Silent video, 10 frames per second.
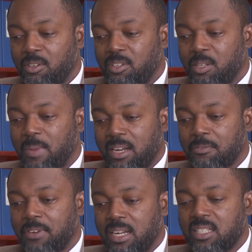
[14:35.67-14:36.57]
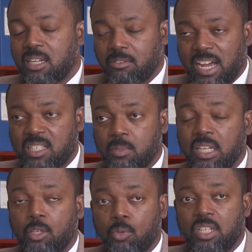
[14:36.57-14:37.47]
the matter of violence and harassment,
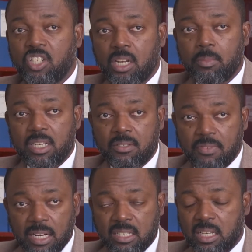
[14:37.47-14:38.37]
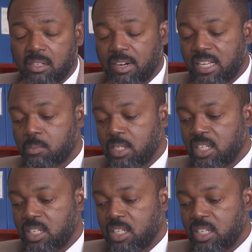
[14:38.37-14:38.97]
including gender-based violence and harassment,